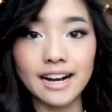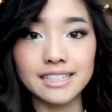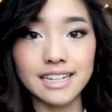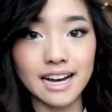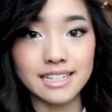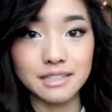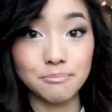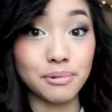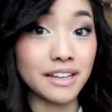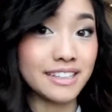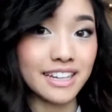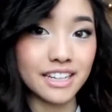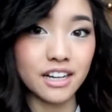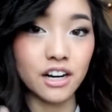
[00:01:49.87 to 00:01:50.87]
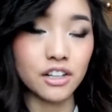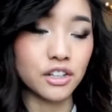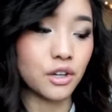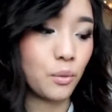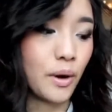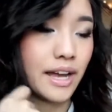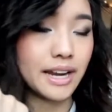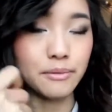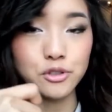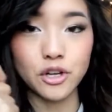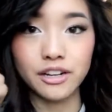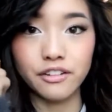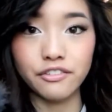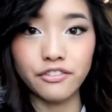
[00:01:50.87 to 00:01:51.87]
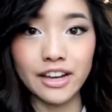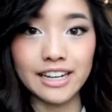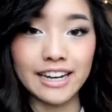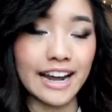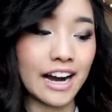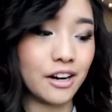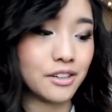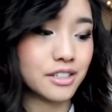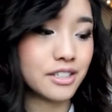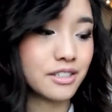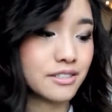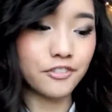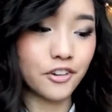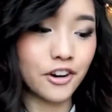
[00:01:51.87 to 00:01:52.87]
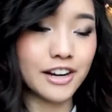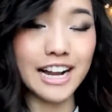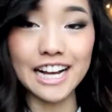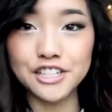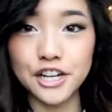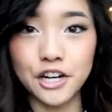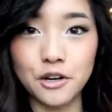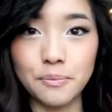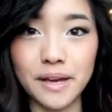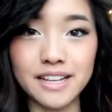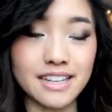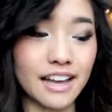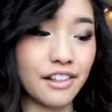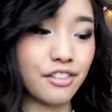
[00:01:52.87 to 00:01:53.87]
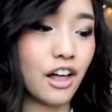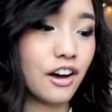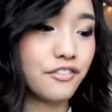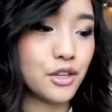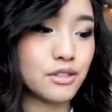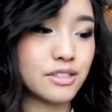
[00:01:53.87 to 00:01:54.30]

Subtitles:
act as a blending color when I'm trying to fade it out. For an eyeshadow base, I love